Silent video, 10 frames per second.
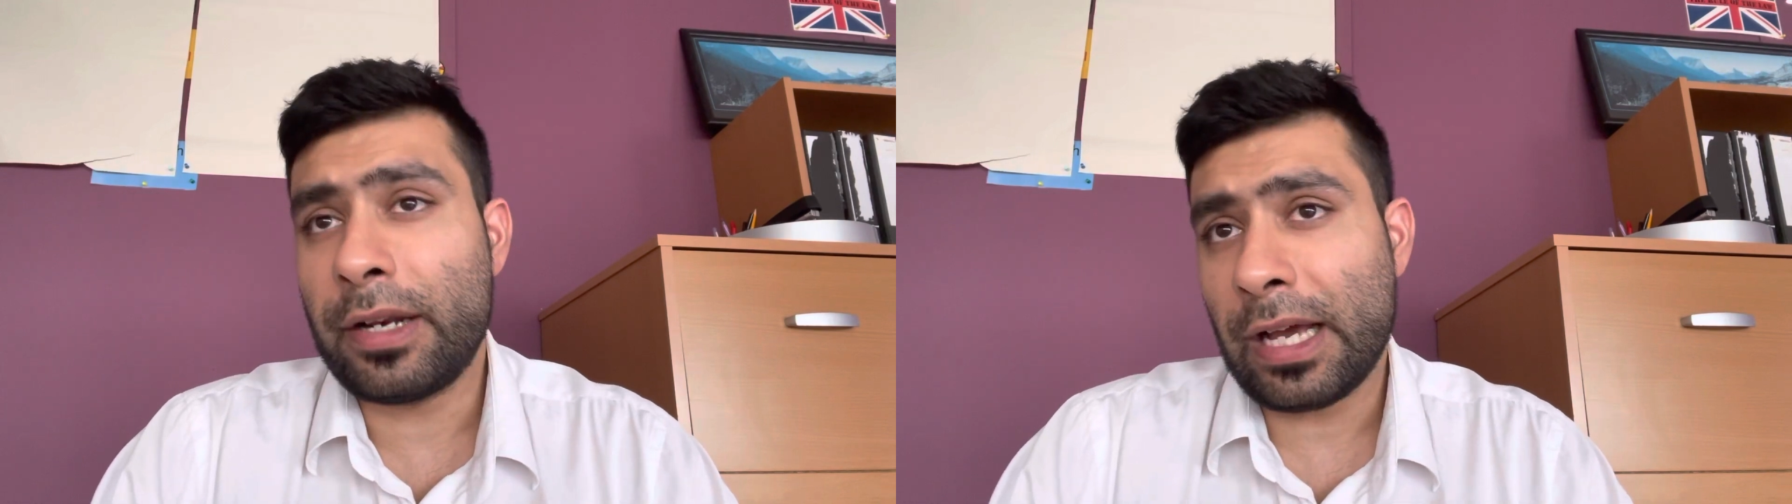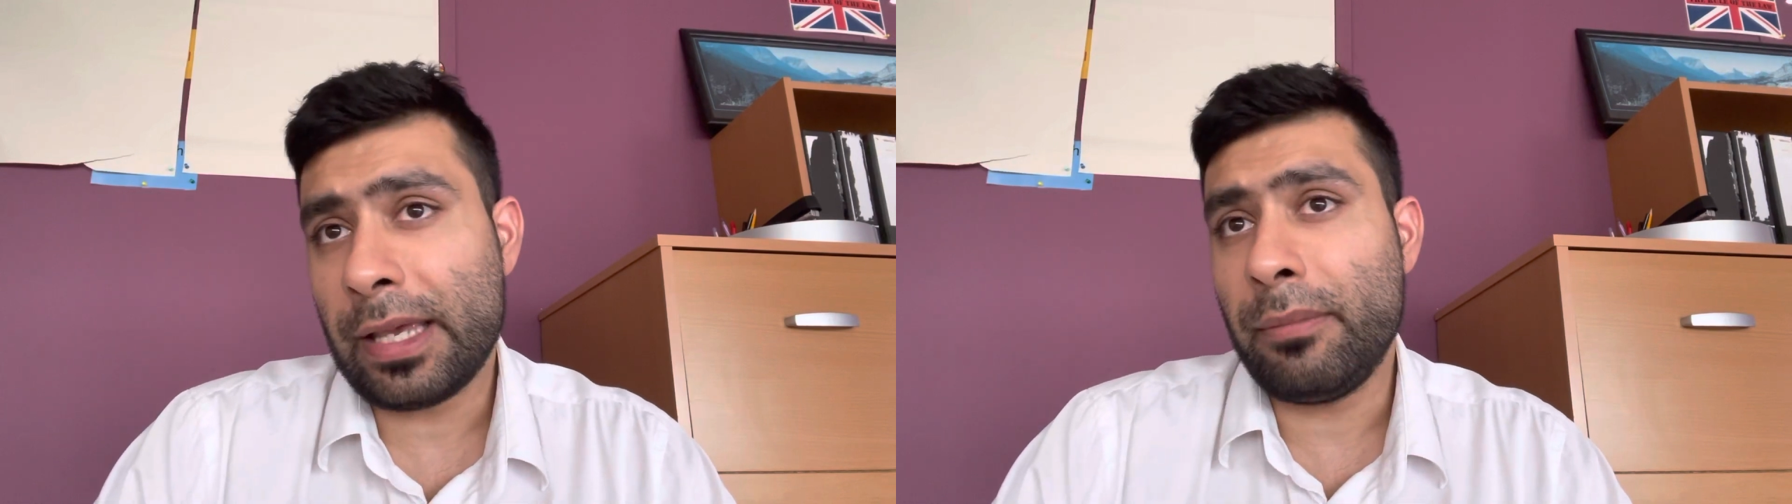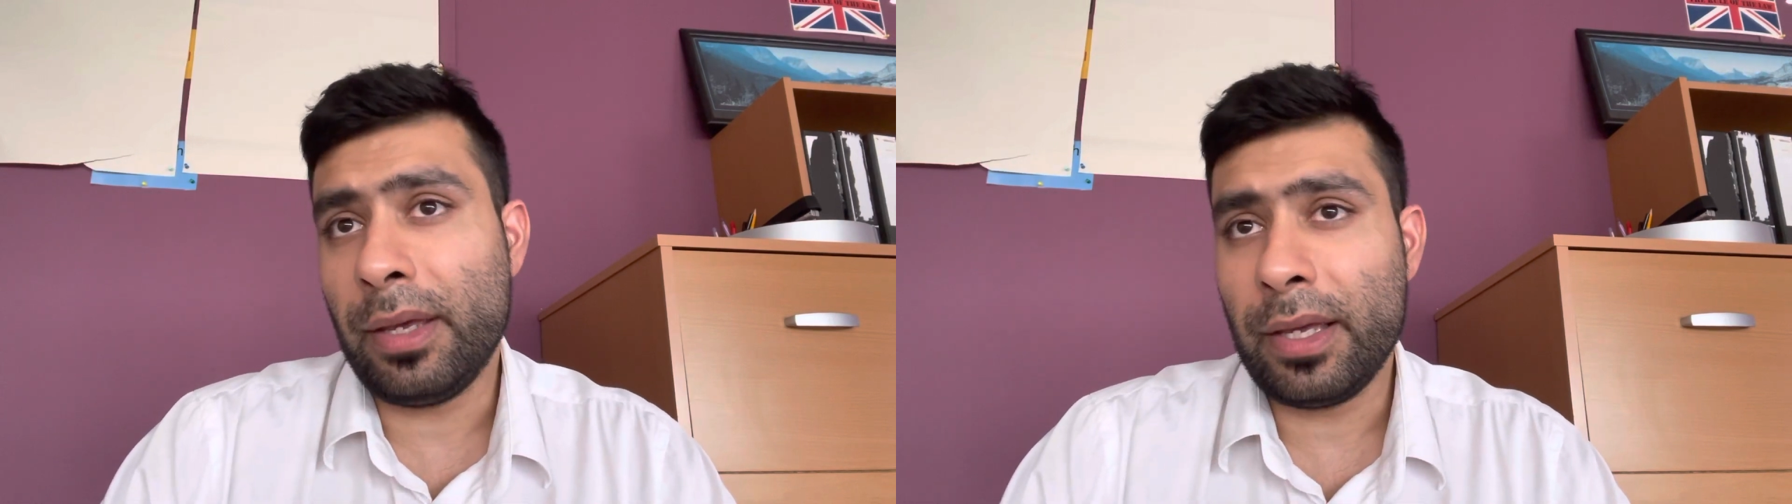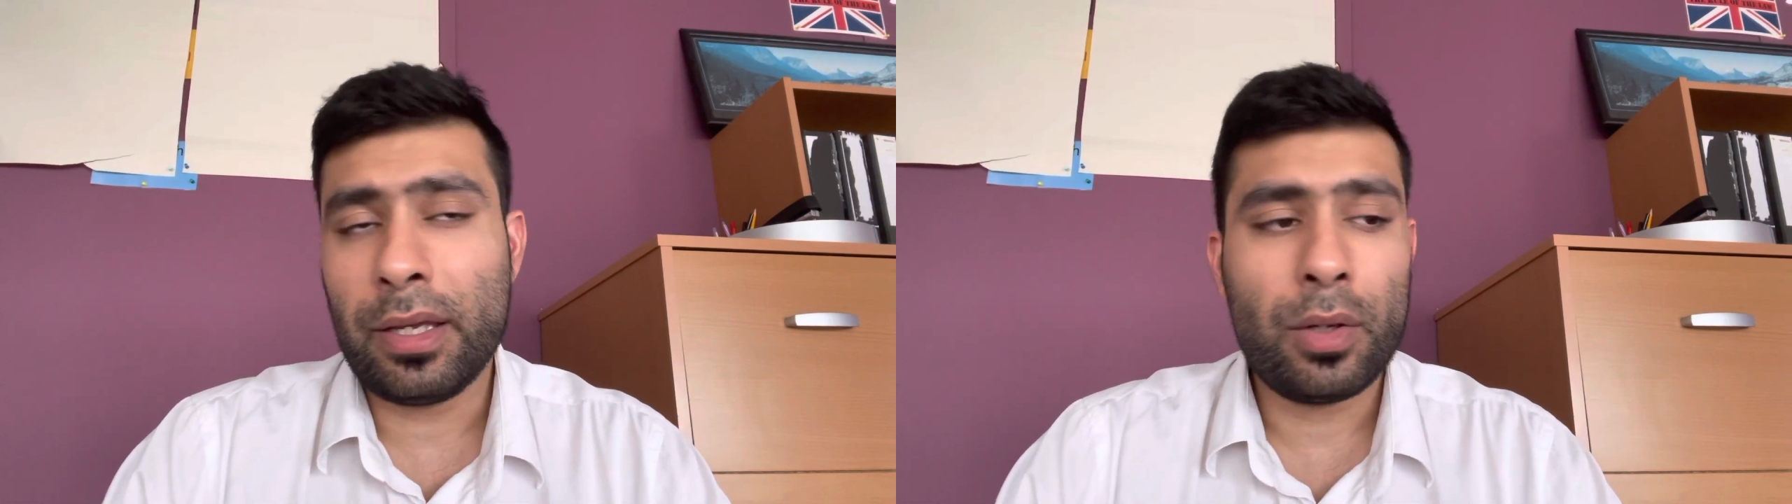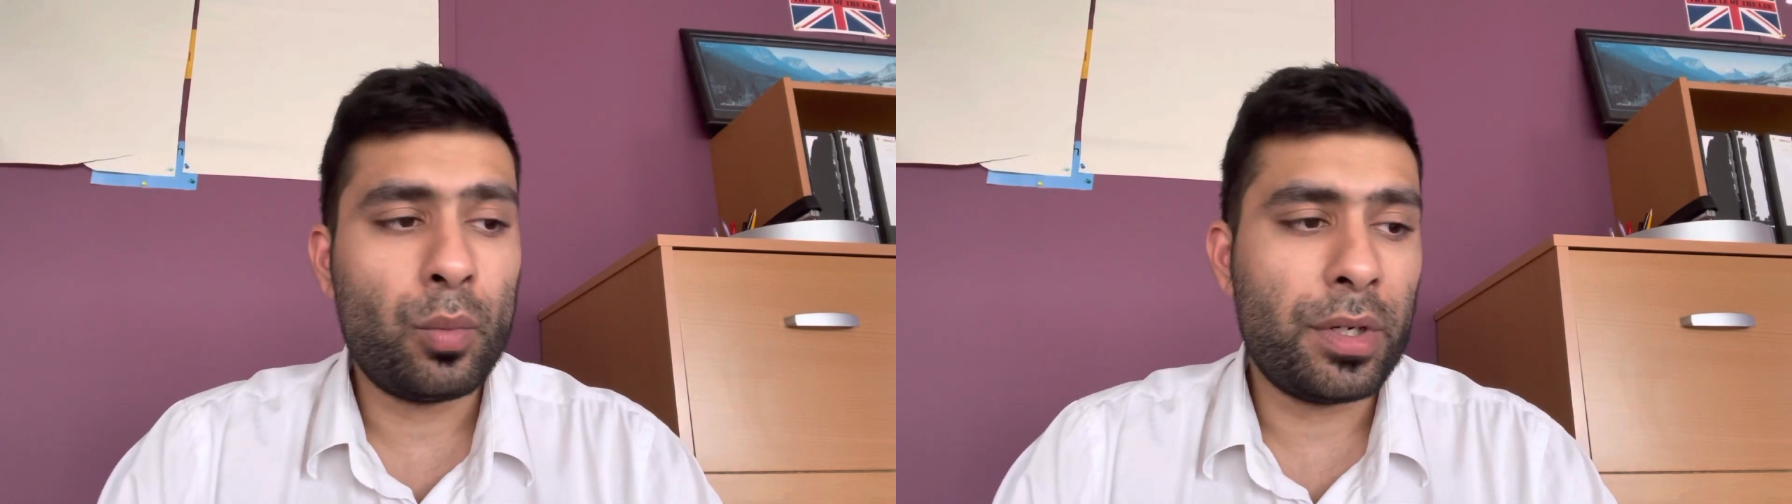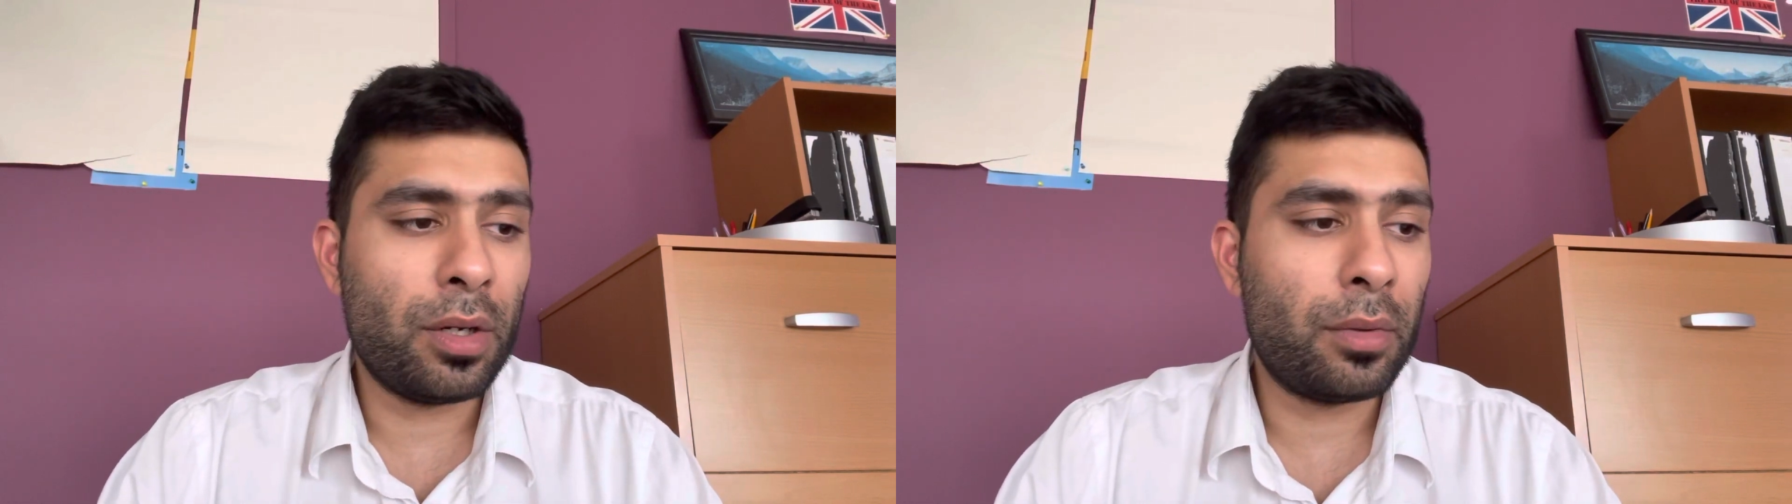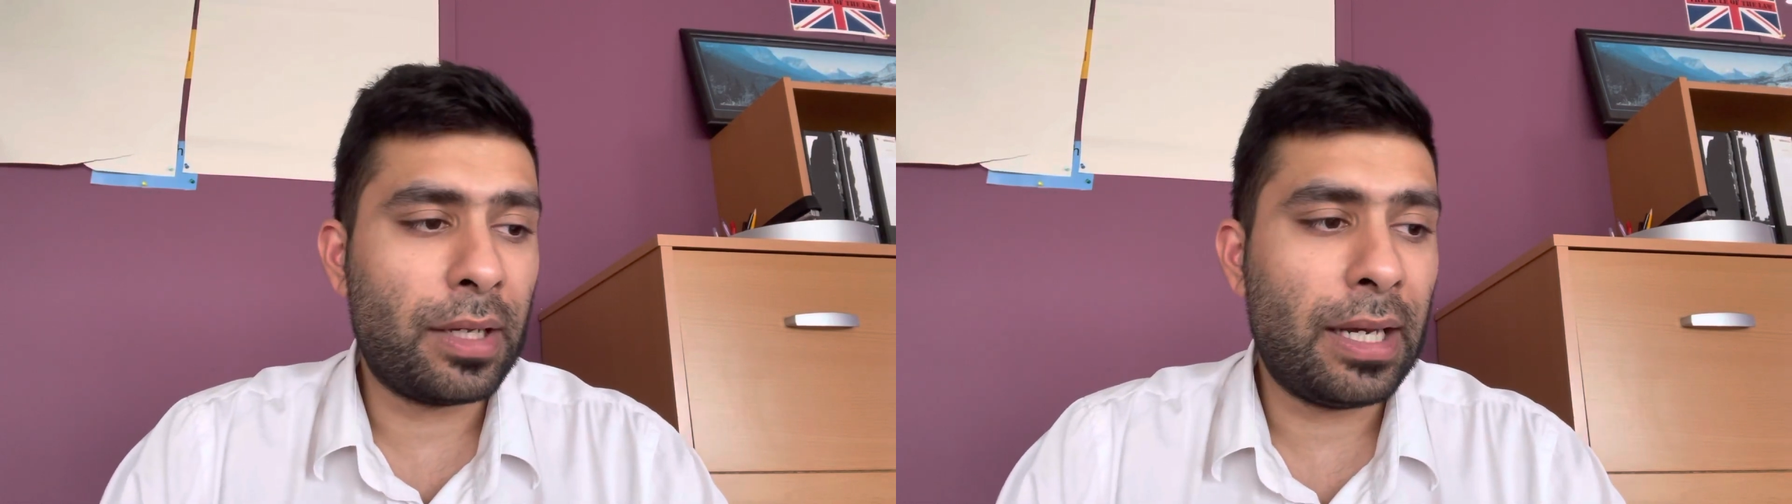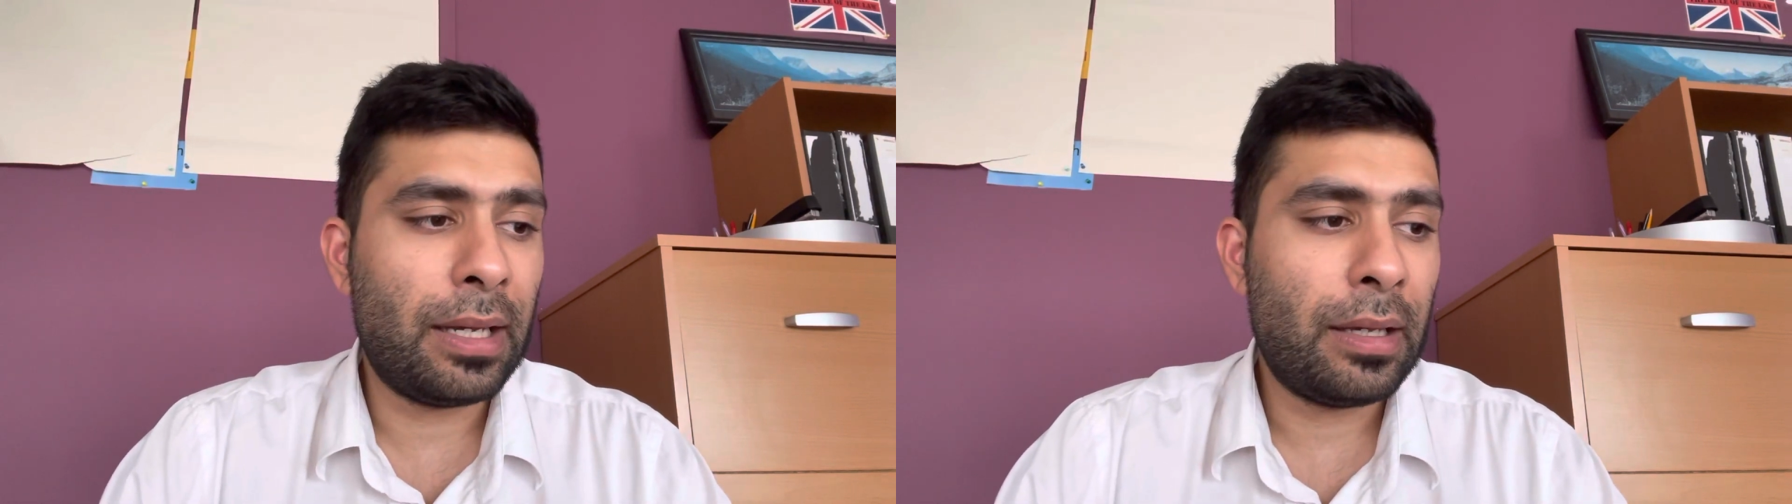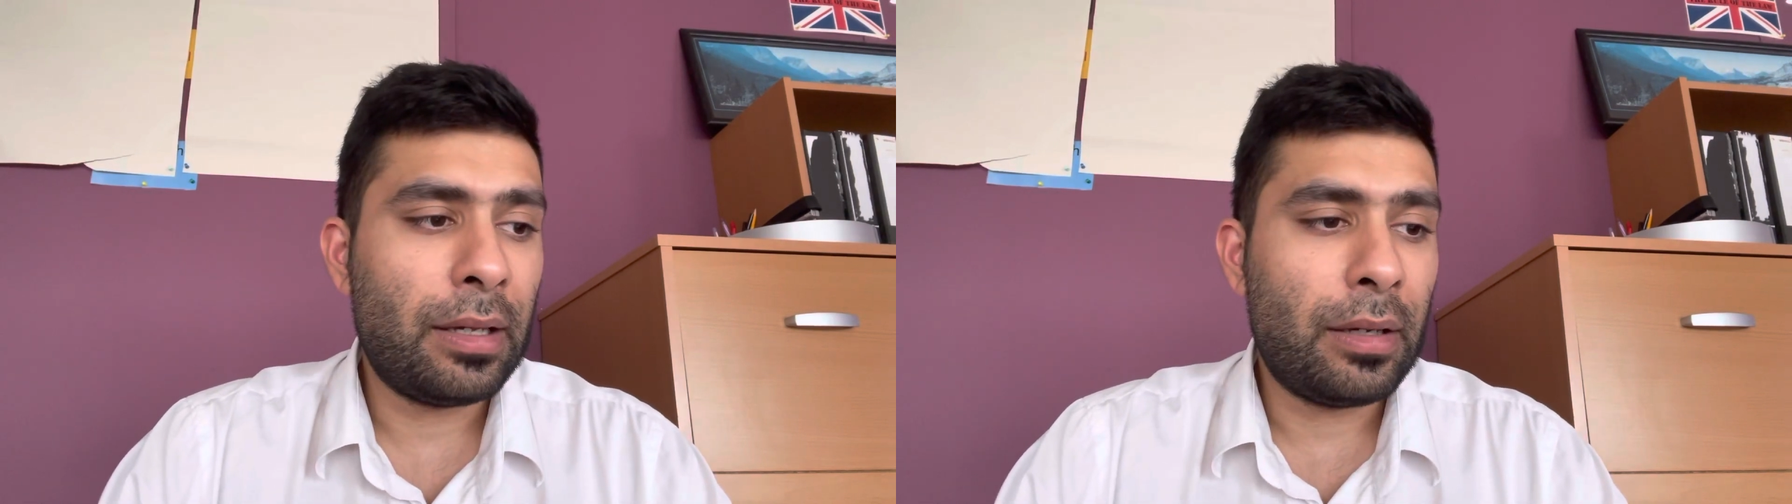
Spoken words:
nightmare. We know that.